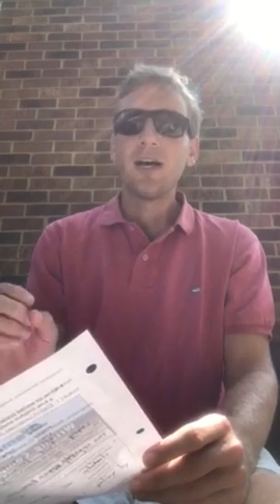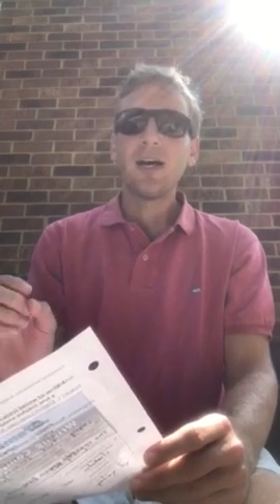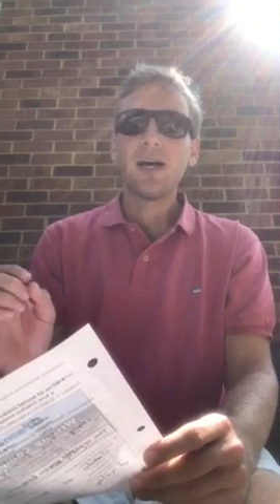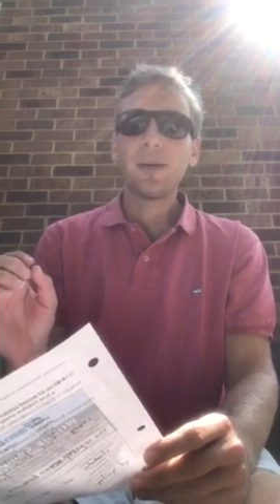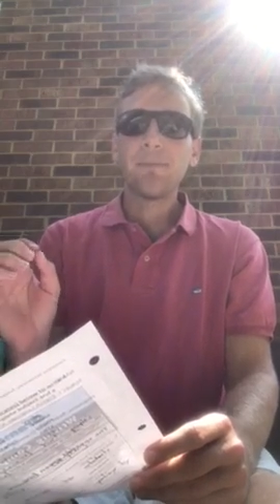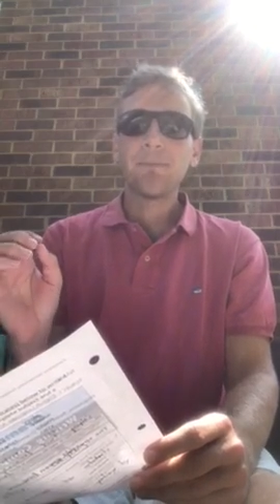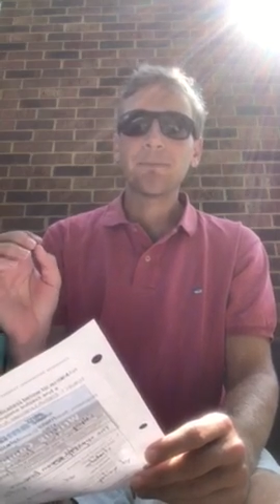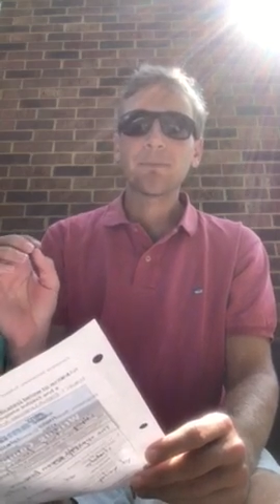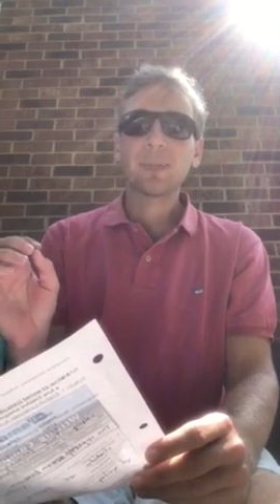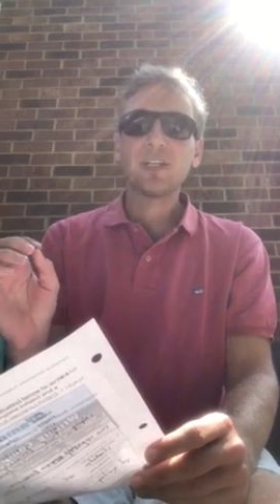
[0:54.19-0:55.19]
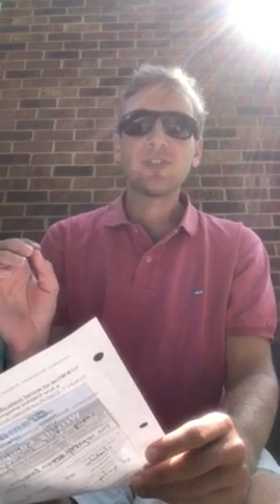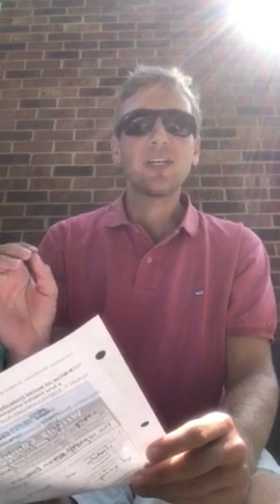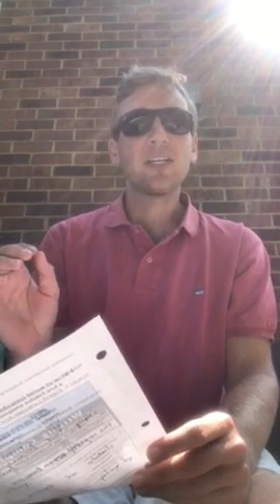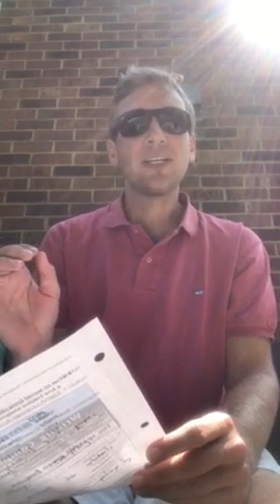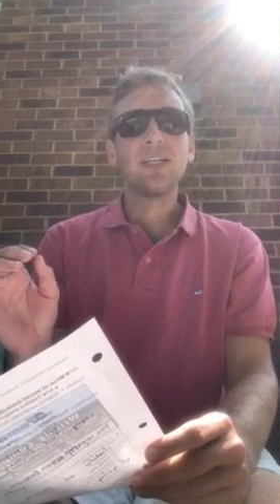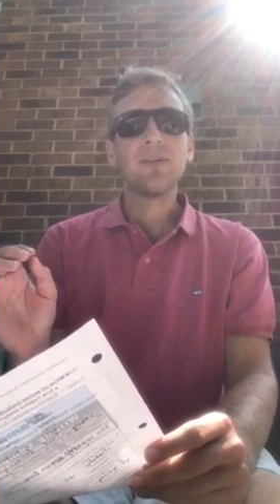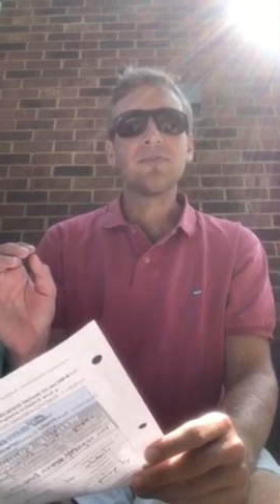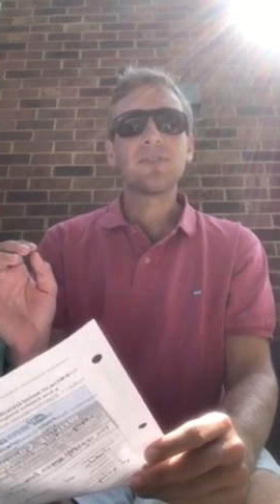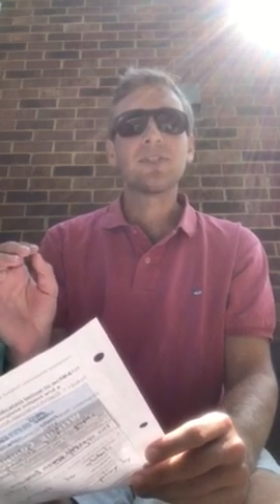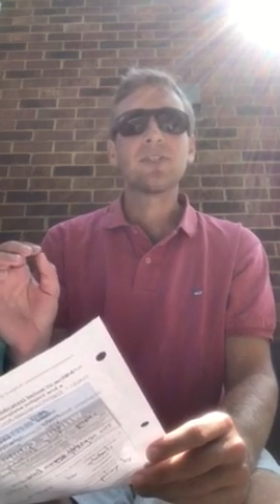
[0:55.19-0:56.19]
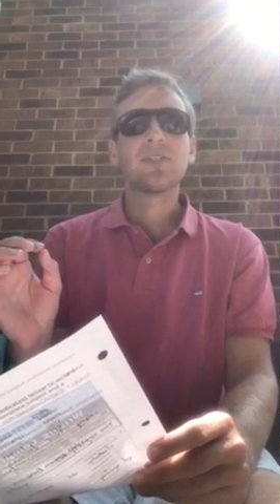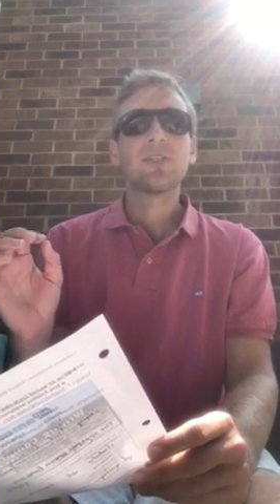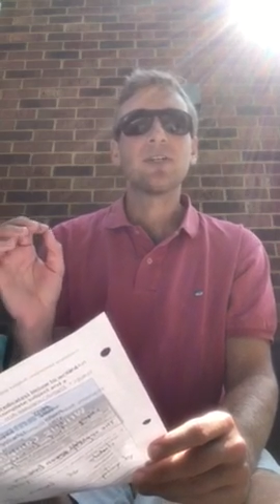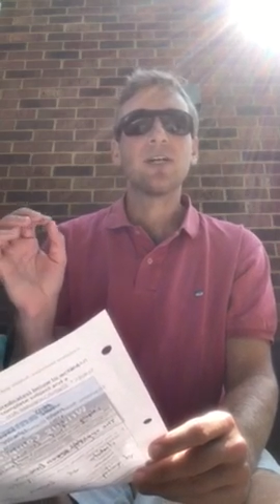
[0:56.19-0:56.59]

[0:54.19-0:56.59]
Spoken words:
So that leaves